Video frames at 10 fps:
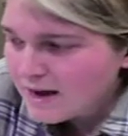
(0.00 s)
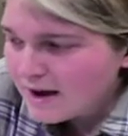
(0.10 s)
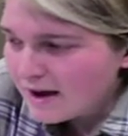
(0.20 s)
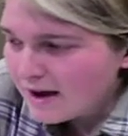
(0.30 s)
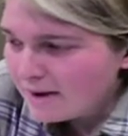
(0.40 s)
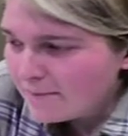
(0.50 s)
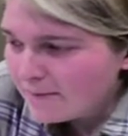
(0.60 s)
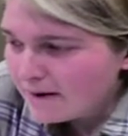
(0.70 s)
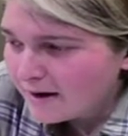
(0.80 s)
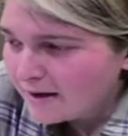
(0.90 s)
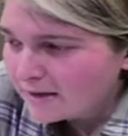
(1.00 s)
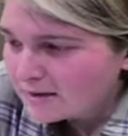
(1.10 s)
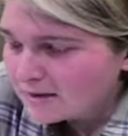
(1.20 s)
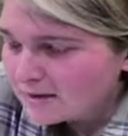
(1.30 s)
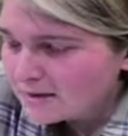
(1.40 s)

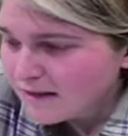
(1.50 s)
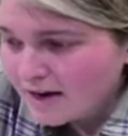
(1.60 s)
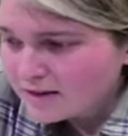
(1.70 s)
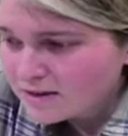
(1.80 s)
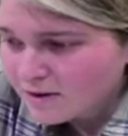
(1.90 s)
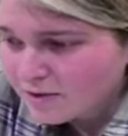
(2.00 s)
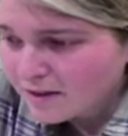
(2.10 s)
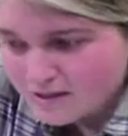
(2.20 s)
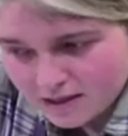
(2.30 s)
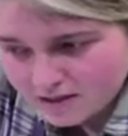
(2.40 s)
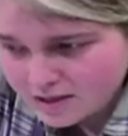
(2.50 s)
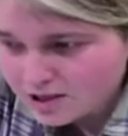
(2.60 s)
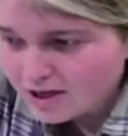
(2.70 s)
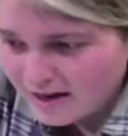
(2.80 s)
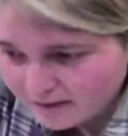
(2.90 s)
It's a great side
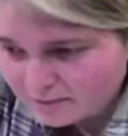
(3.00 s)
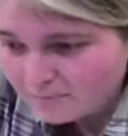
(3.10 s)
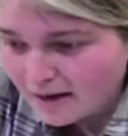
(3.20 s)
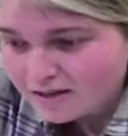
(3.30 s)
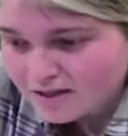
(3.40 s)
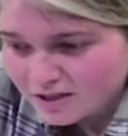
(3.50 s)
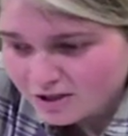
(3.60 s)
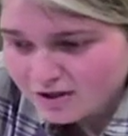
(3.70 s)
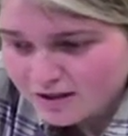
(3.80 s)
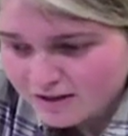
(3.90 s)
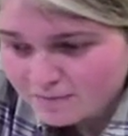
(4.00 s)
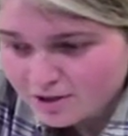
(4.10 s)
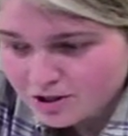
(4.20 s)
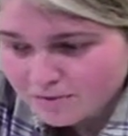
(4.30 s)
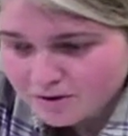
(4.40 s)
dish and main dish,
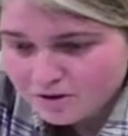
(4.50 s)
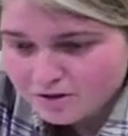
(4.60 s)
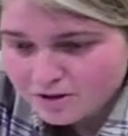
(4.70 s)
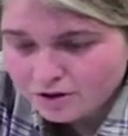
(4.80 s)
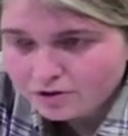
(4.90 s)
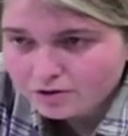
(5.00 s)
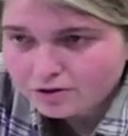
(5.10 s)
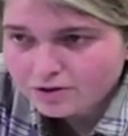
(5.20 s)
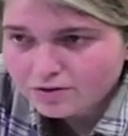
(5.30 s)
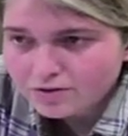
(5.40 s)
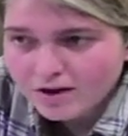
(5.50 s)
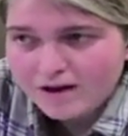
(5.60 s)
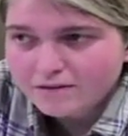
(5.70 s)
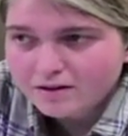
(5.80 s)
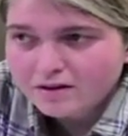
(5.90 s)
especially with your risotto. You can also
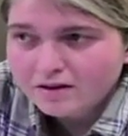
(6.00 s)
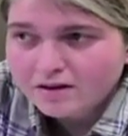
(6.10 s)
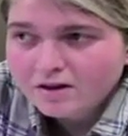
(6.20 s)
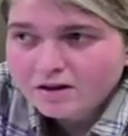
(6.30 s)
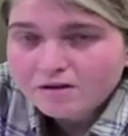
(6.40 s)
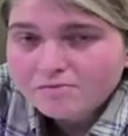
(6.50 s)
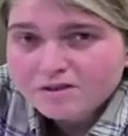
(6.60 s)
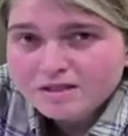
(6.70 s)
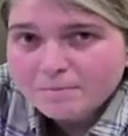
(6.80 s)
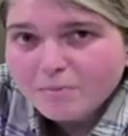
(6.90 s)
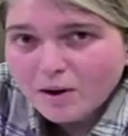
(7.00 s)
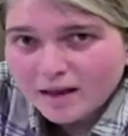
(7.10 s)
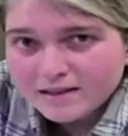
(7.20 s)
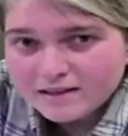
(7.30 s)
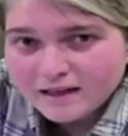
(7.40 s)
have it with some
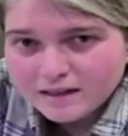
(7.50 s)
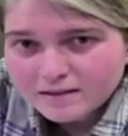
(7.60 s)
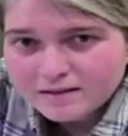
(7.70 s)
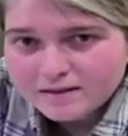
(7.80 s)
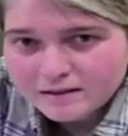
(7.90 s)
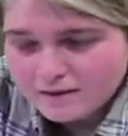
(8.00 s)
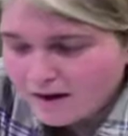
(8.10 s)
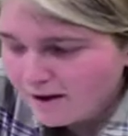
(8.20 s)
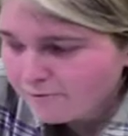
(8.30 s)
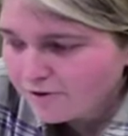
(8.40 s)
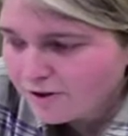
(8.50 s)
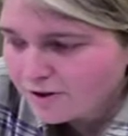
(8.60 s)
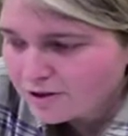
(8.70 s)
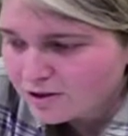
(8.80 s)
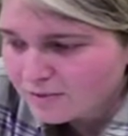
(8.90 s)
polenta. Further
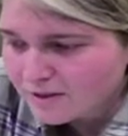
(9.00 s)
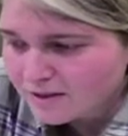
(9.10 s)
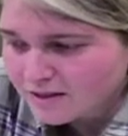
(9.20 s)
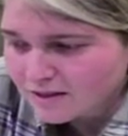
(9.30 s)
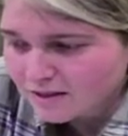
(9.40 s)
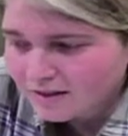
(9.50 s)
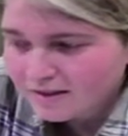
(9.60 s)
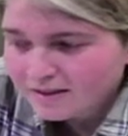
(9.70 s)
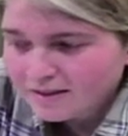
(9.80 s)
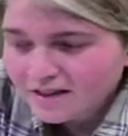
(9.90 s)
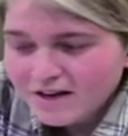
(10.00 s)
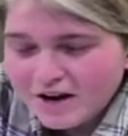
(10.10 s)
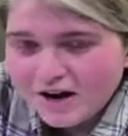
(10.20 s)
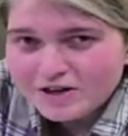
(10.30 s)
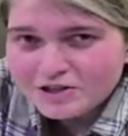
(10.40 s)
into the winter,
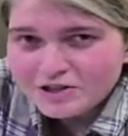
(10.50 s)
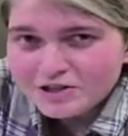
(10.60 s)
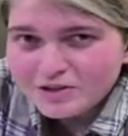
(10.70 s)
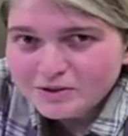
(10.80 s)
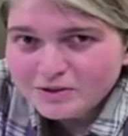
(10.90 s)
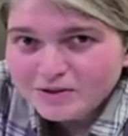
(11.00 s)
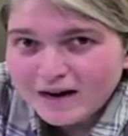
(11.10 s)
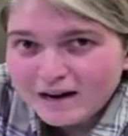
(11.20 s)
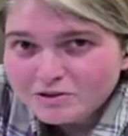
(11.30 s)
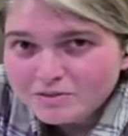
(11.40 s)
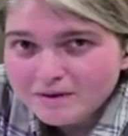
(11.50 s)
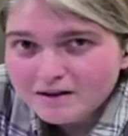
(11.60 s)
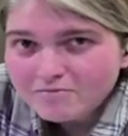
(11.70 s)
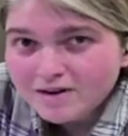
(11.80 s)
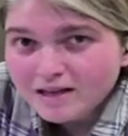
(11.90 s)
I'll show you how to
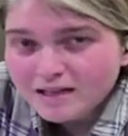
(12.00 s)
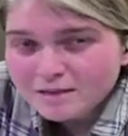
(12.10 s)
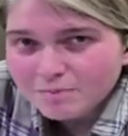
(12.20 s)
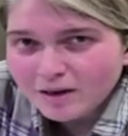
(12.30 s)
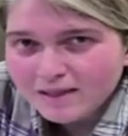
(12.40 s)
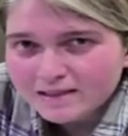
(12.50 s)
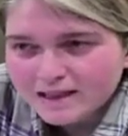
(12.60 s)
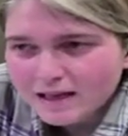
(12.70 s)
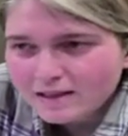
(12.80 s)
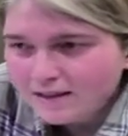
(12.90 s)
make really nice polenta.